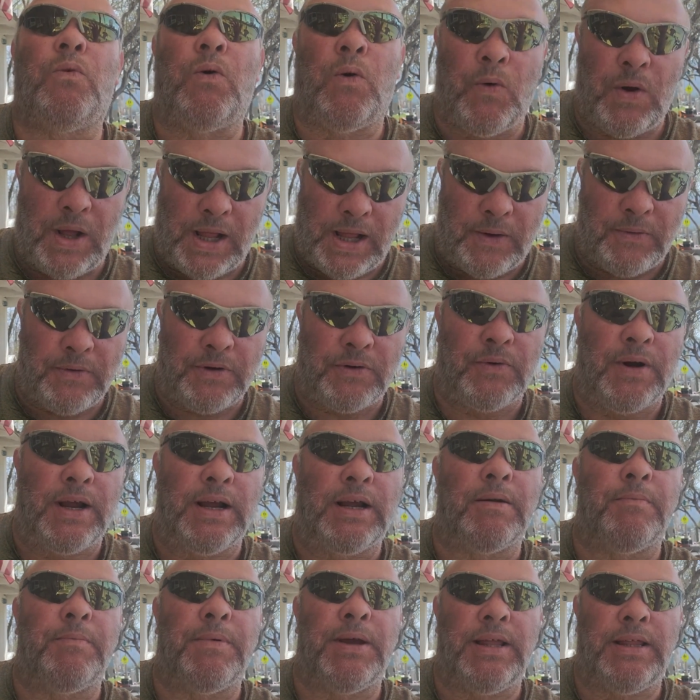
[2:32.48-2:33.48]
well, I would
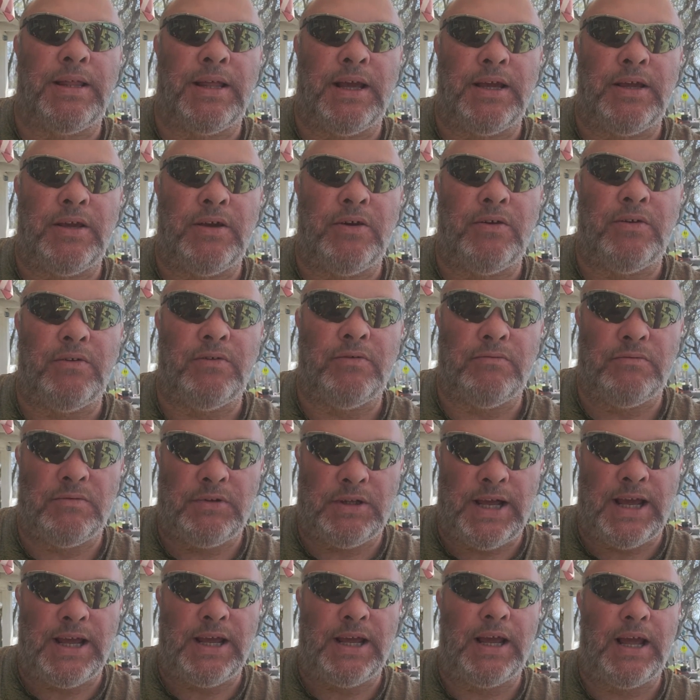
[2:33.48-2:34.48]
recommend that you
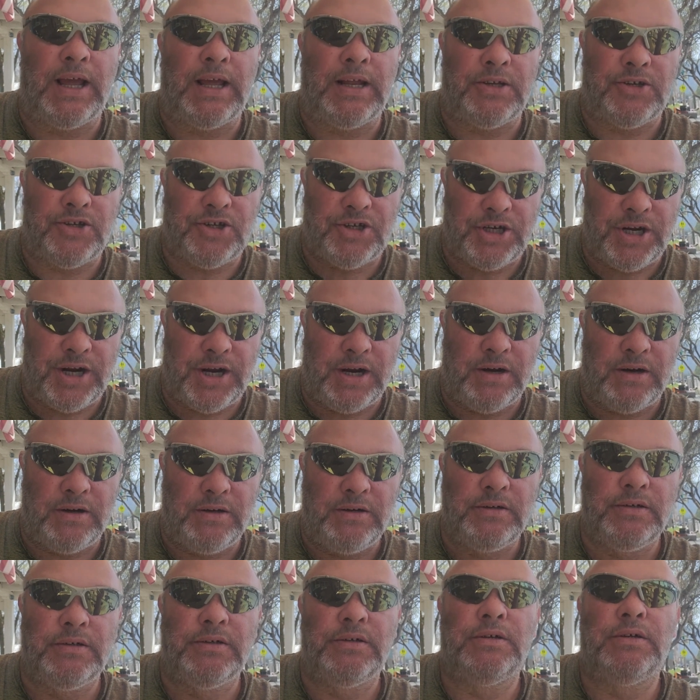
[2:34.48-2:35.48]
like and
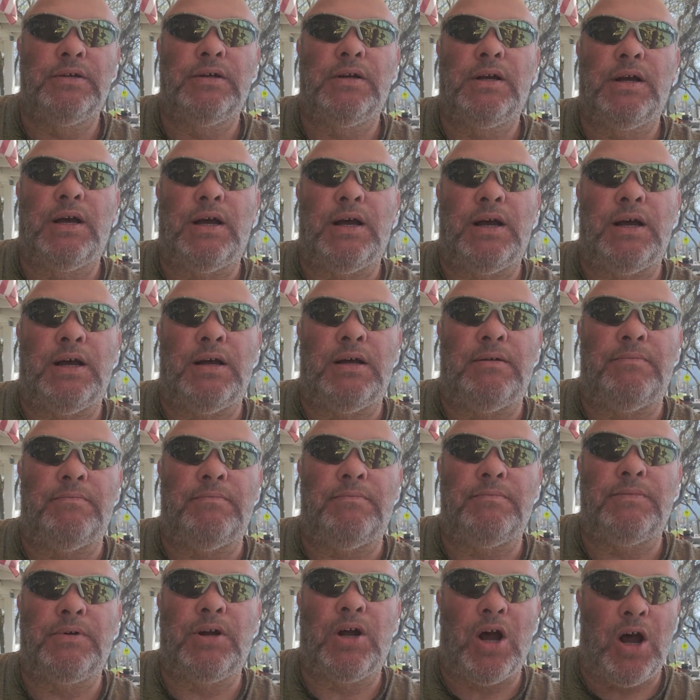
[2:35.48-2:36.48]
share,
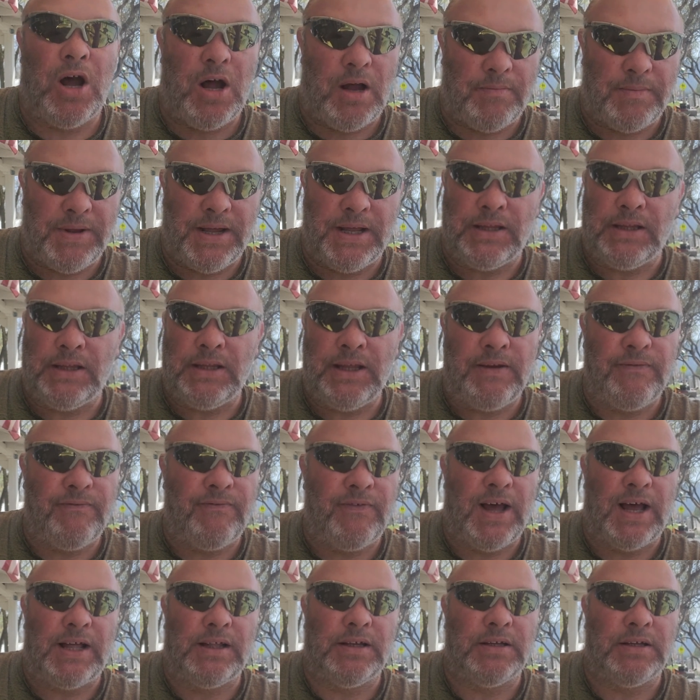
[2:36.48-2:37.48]
comment, leave
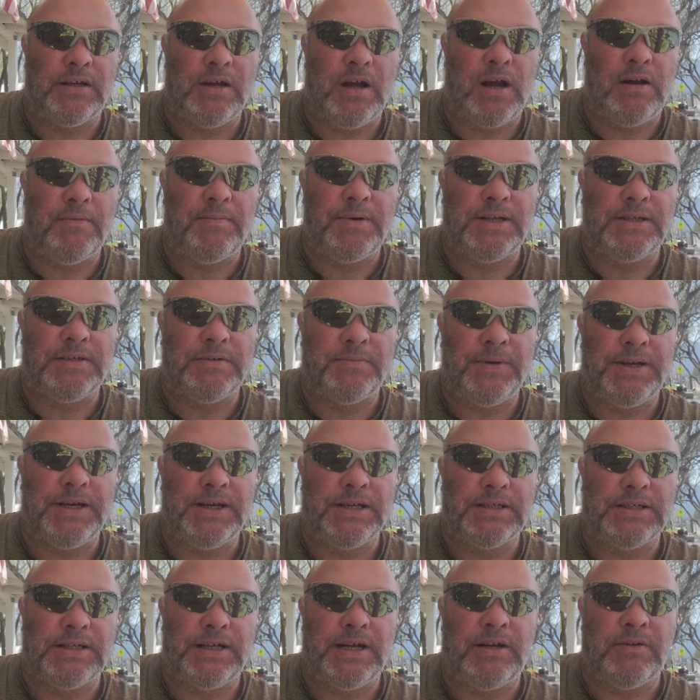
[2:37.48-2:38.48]
valid comments,
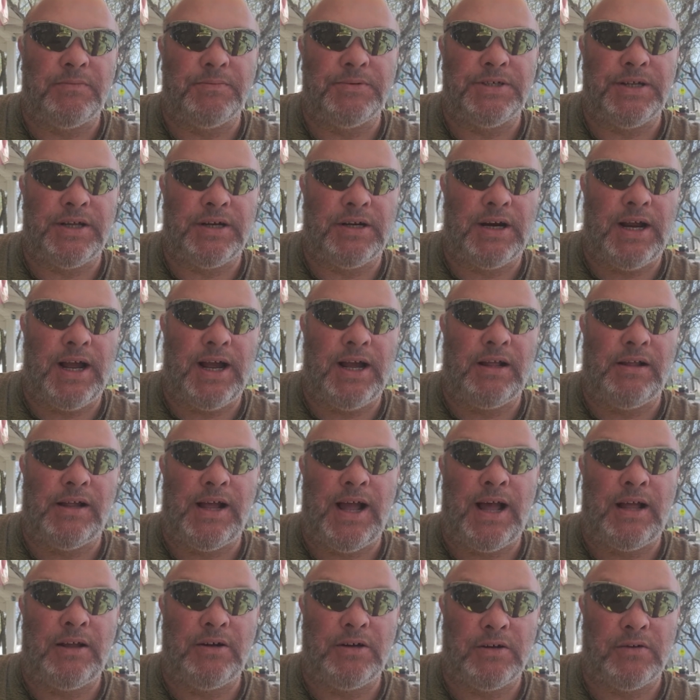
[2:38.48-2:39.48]
because it helps their
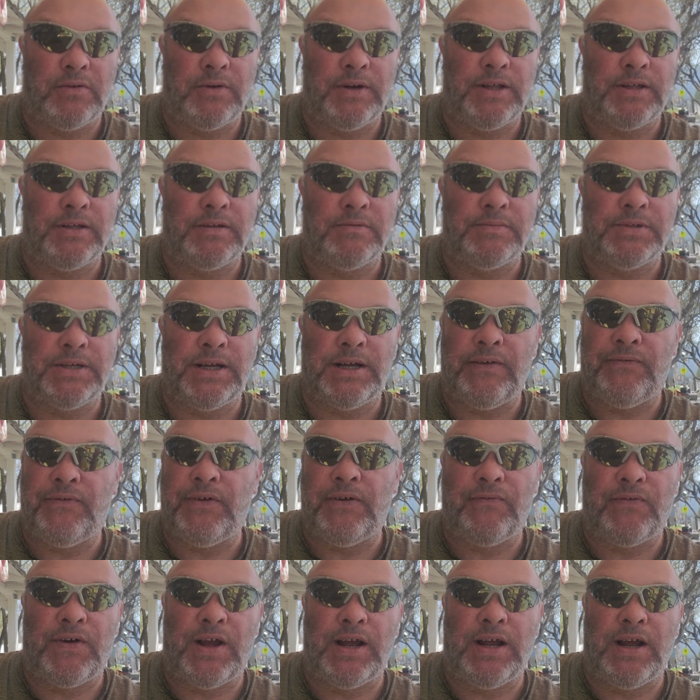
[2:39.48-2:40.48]
algorithms. And if
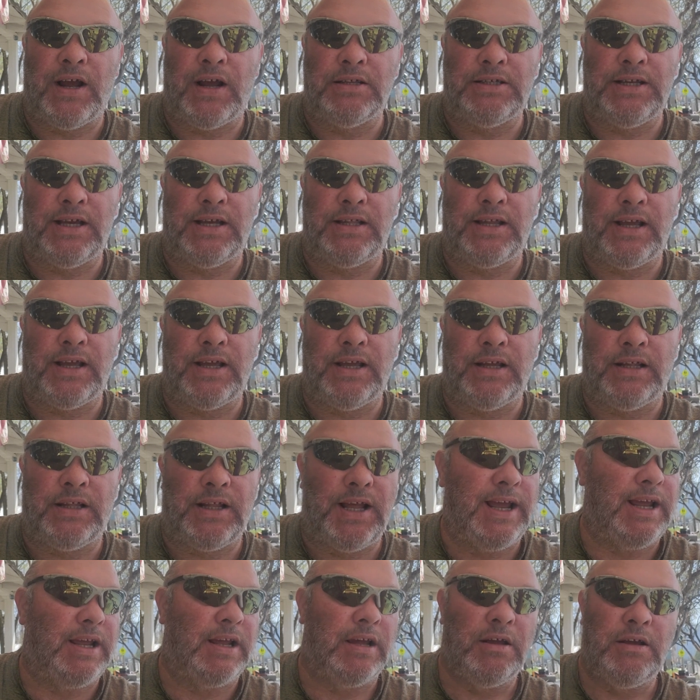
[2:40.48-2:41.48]
you find content that you
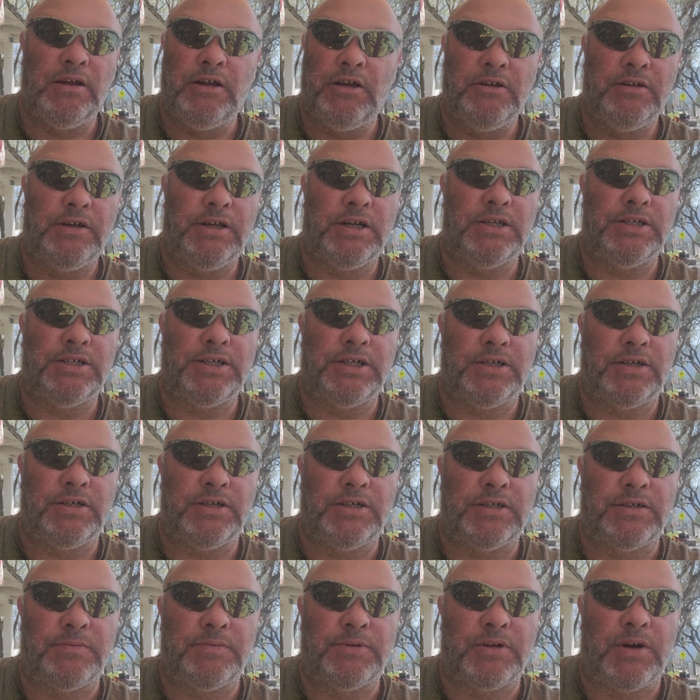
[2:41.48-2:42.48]
like, consider
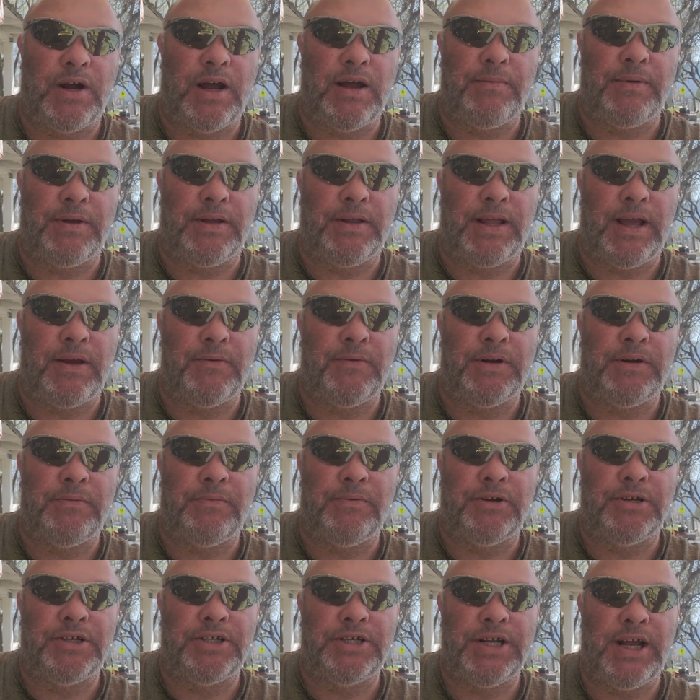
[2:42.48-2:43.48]
subscribing. They would
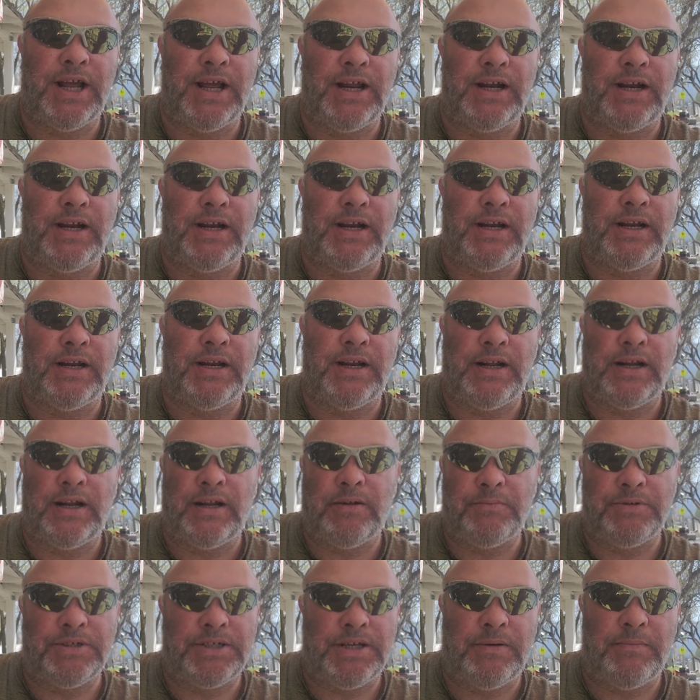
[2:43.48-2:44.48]
appreciate it, and it
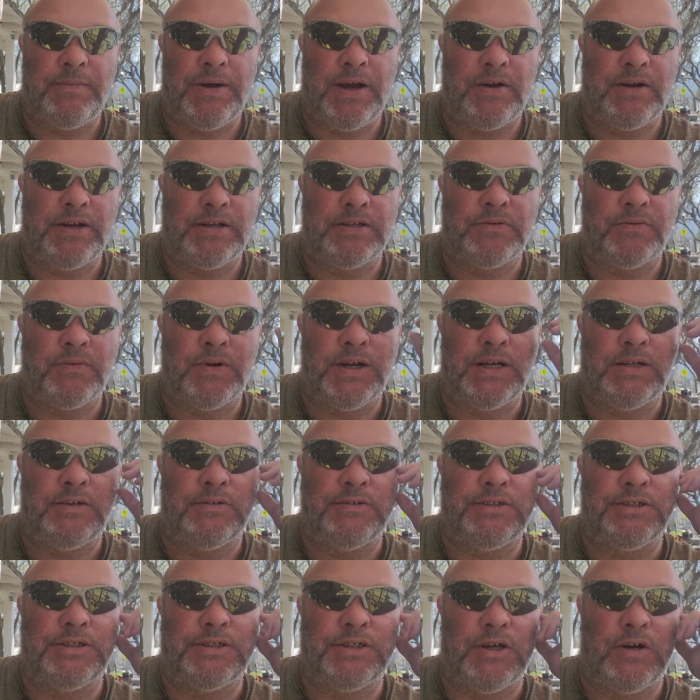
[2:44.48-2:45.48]
helps them out as well.
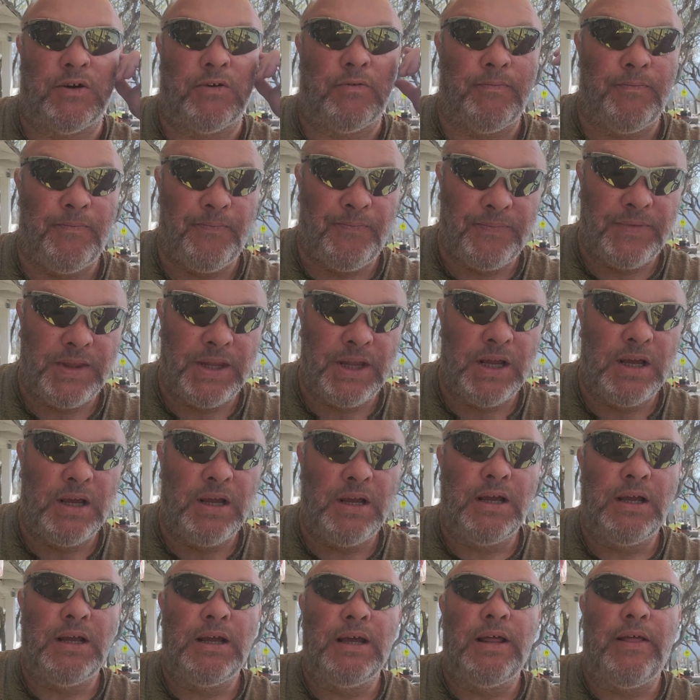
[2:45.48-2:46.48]
So
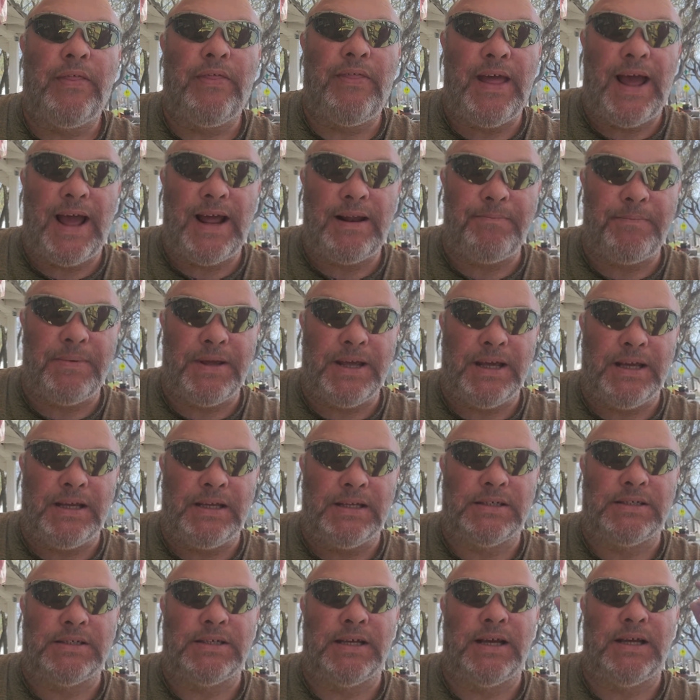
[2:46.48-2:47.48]
that
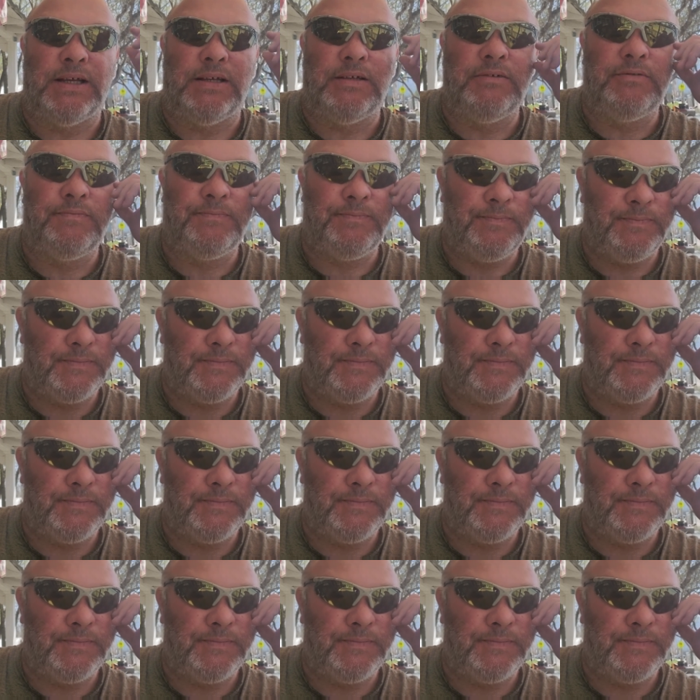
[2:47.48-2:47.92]
being said,